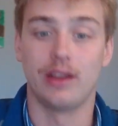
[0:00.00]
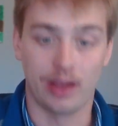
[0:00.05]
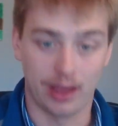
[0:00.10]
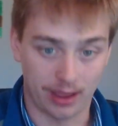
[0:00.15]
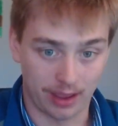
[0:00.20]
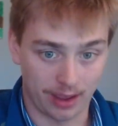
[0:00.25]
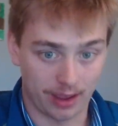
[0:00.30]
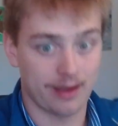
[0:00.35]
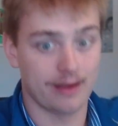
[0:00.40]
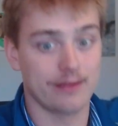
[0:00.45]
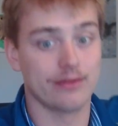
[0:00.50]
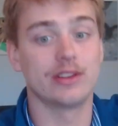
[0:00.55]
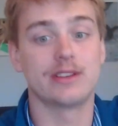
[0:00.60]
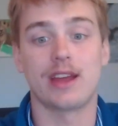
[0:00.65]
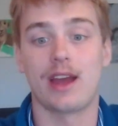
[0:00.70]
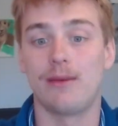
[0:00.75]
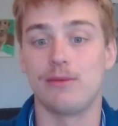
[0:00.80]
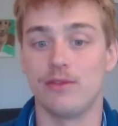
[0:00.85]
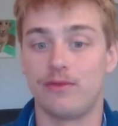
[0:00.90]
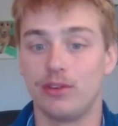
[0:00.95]
every
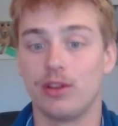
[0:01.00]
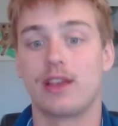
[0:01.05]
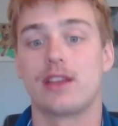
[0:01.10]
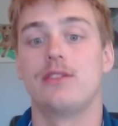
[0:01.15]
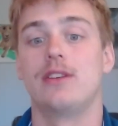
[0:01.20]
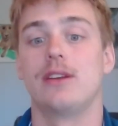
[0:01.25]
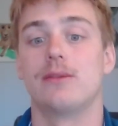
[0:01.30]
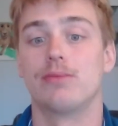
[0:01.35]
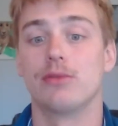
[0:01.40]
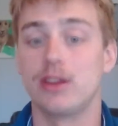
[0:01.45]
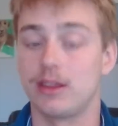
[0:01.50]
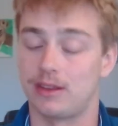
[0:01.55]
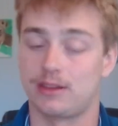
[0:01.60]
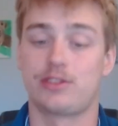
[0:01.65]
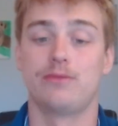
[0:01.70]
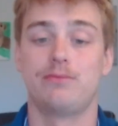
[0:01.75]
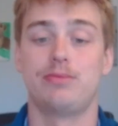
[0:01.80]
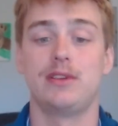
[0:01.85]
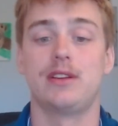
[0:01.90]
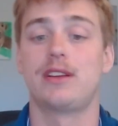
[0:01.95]
time you feel like you need to breathe. It
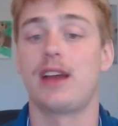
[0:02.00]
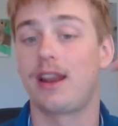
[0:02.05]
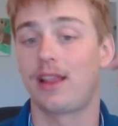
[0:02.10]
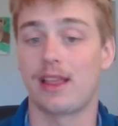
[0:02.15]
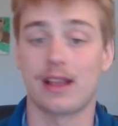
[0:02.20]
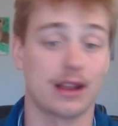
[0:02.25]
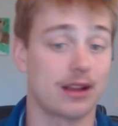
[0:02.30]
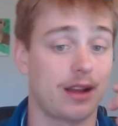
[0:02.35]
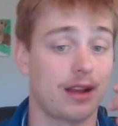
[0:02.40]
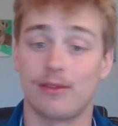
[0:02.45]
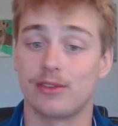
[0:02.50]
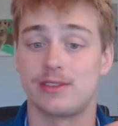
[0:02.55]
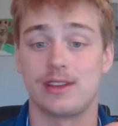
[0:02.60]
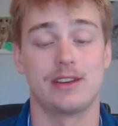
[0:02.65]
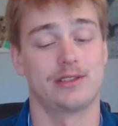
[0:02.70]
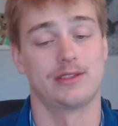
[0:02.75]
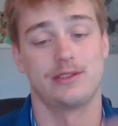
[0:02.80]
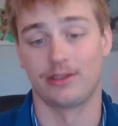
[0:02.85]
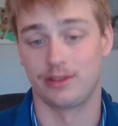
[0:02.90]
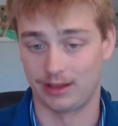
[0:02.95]
should be kind of like a
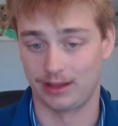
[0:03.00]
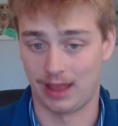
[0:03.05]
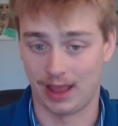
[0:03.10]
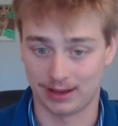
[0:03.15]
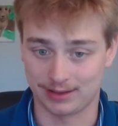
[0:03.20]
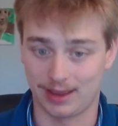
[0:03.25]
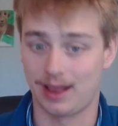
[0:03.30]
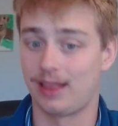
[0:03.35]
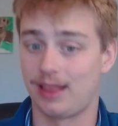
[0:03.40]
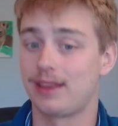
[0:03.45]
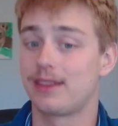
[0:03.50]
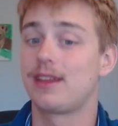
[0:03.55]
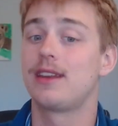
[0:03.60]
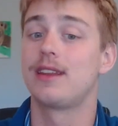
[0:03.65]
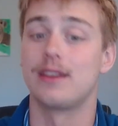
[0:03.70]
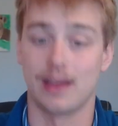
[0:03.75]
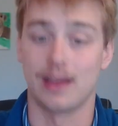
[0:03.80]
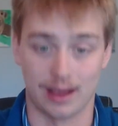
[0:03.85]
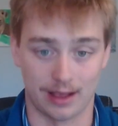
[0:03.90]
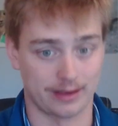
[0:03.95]
conversation. You're exhaling, then
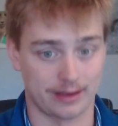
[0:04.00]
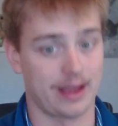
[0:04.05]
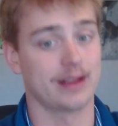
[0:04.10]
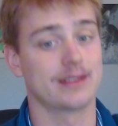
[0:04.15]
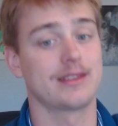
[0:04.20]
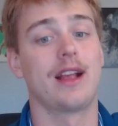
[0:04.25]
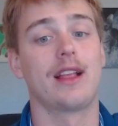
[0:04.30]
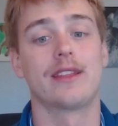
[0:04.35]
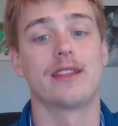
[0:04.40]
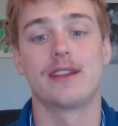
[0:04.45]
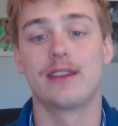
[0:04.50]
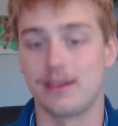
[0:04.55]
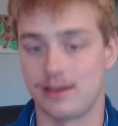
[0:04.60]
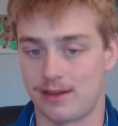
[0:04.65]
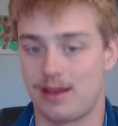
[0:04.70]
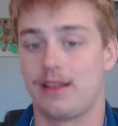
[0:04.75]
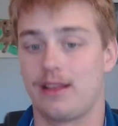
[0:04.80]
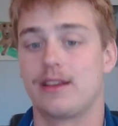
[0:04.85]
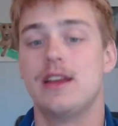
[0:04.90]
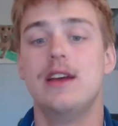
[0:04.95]
inhaling, exhaling, then
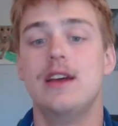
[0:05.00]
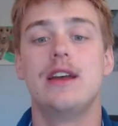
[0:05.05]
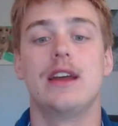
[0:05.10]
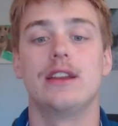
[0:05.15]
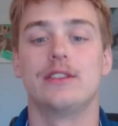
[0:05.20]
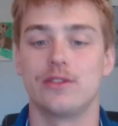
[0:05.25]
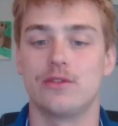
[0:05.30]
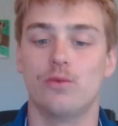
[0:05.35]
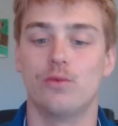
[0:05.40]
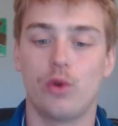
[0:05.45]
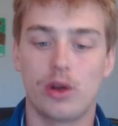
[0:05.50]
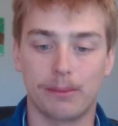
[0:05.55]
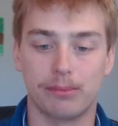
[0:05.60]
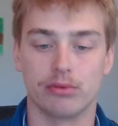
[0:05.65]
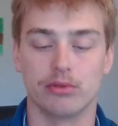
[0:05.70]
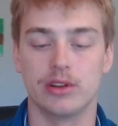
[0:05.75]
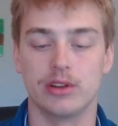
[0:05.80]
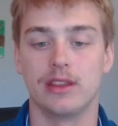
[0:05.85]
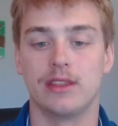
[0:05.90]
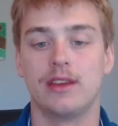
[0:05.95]
inhaling. And so you want to
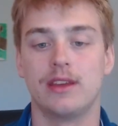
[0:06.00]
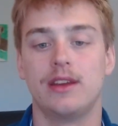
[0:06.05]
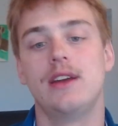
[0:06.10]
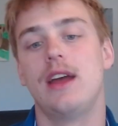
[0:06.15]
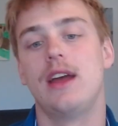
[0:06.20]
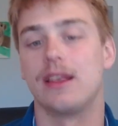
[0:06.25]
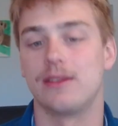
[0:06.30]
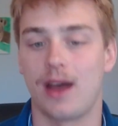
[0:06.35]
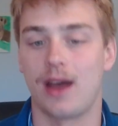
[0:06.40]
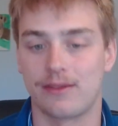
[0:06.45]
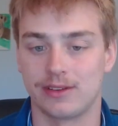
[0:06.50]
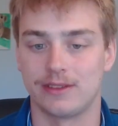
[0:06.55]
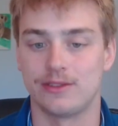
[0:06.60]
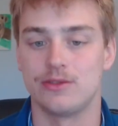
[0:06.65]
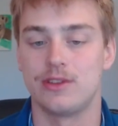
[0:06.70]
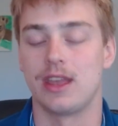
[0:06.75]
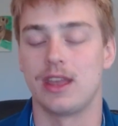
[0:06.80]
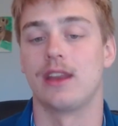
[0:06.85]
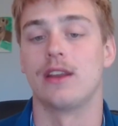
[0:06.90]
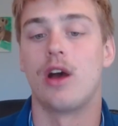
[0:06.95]
breathe as often as you
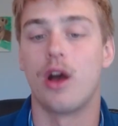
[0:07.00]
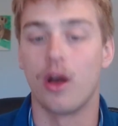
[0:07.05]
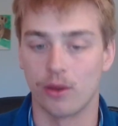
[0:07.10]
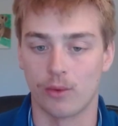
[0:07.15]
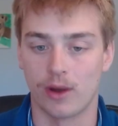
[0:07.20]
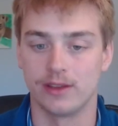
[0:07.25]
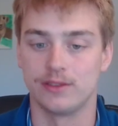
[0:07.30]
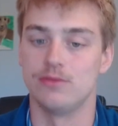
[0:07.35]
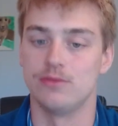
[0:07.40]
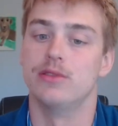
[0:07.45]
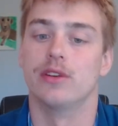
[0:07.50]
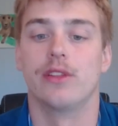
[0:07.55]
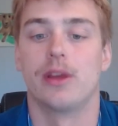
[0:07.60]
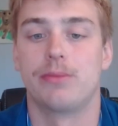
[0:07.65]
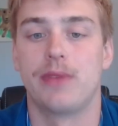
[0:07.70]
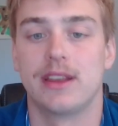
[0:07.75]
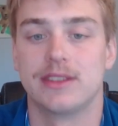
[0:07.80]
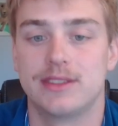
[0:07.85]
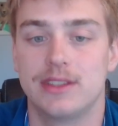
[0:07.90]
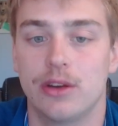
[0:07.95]
can. Otherwise, you build up
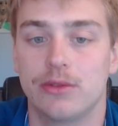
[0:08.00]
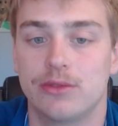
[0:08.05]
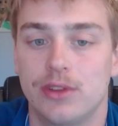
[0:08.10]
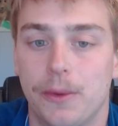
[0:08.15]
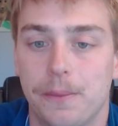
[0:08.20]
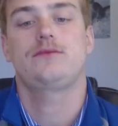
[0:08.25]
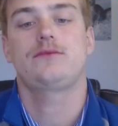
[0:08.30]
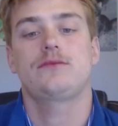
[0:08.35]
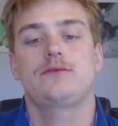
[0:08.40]
that CO2.